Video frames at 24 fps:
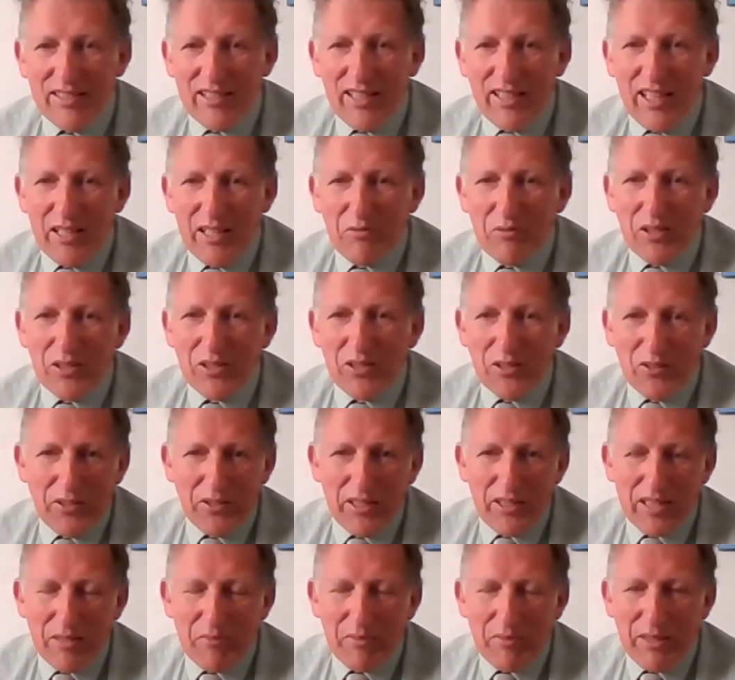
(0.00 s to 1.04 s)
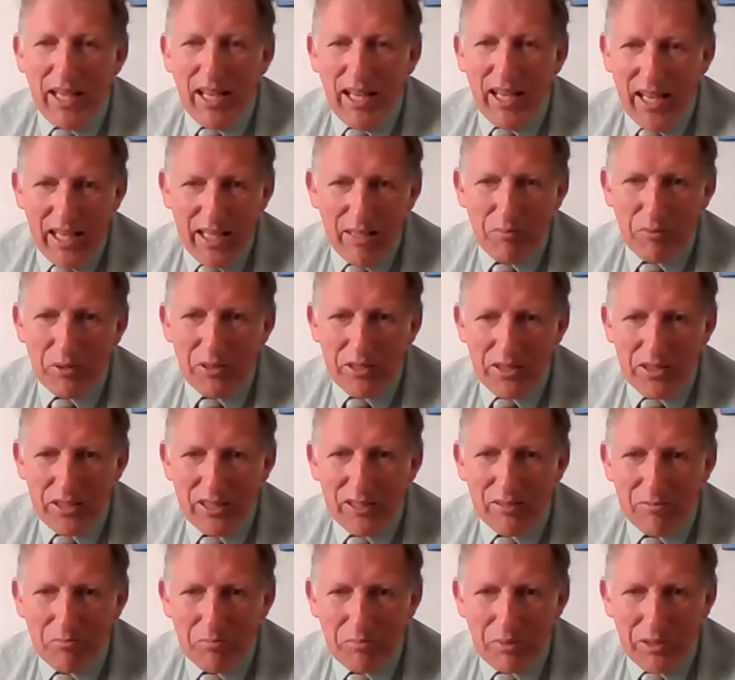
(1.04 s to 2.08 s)
they were going to be able to
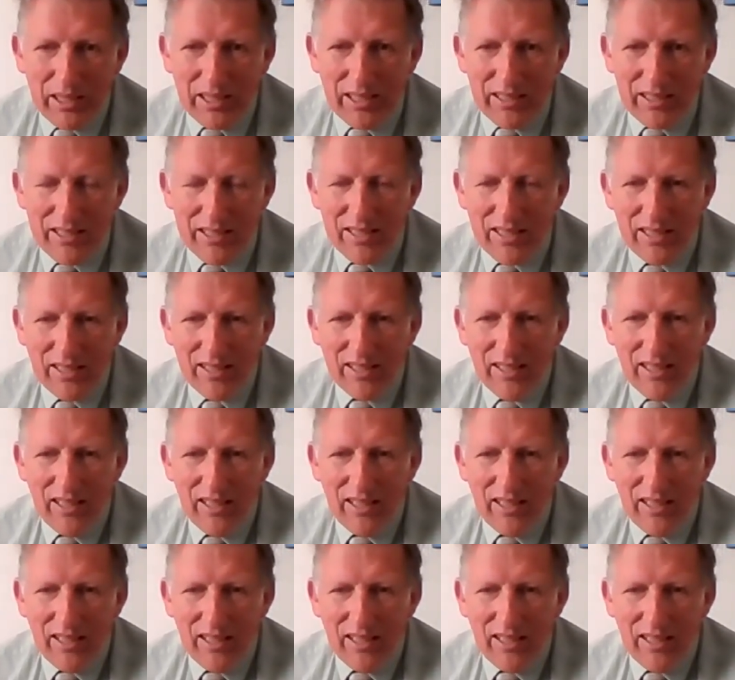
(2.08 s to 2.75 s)
compete